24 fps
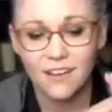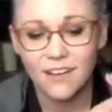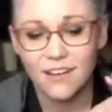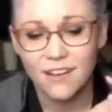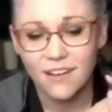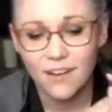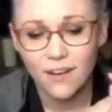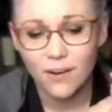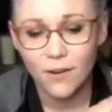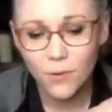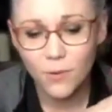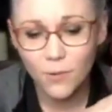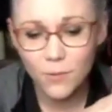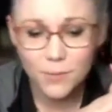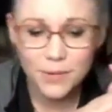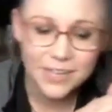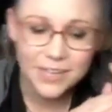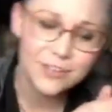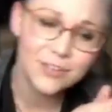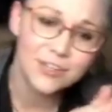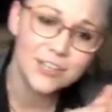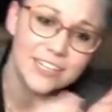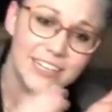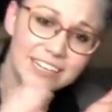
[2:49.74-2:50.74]
Oh my
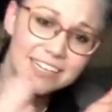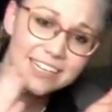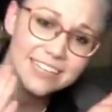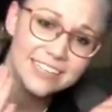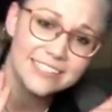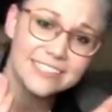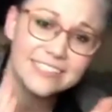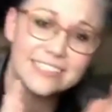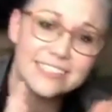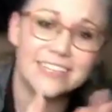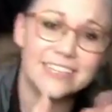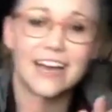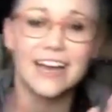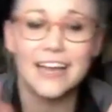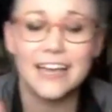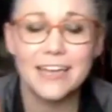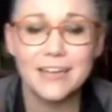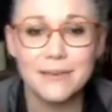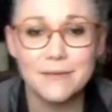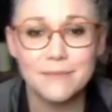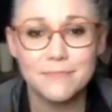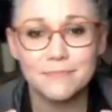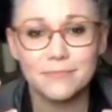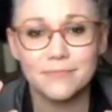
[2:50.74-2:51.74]
goodness, I
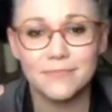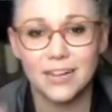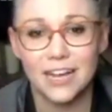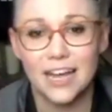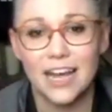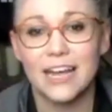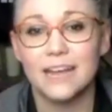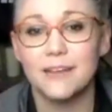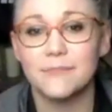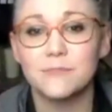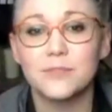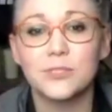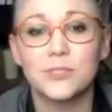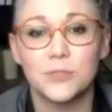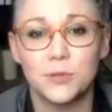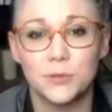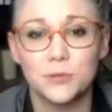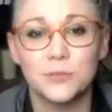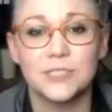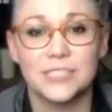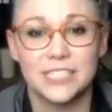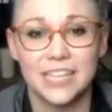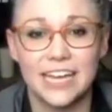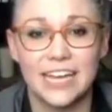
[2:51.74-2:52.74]
am so
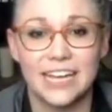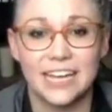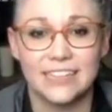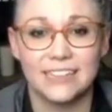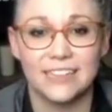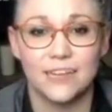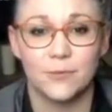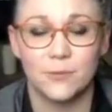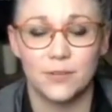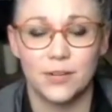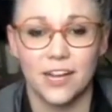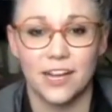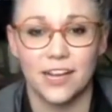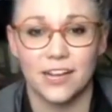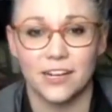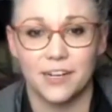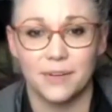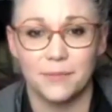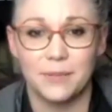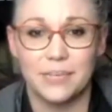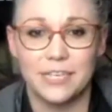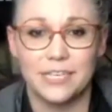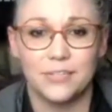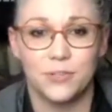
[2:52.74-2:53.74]
sad that we're not going to
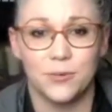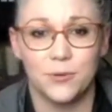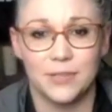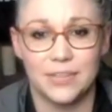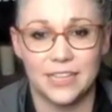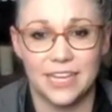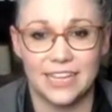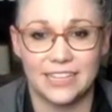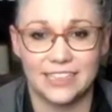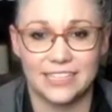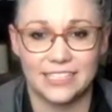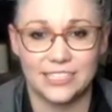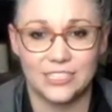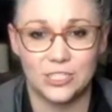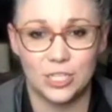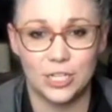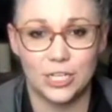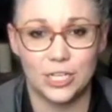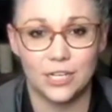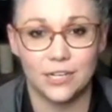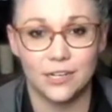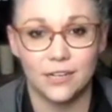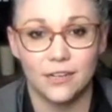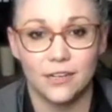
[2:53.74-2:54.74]
be doing that this
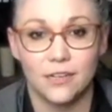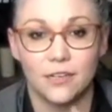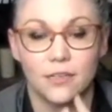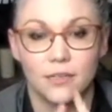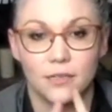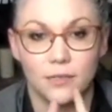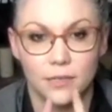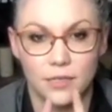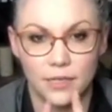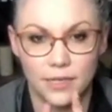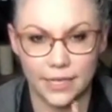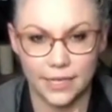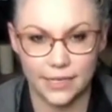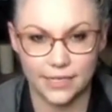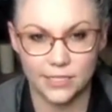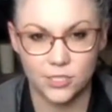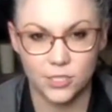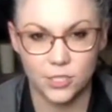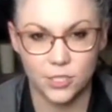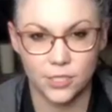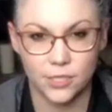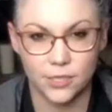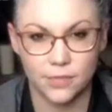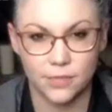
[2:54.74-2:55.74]
year, next year.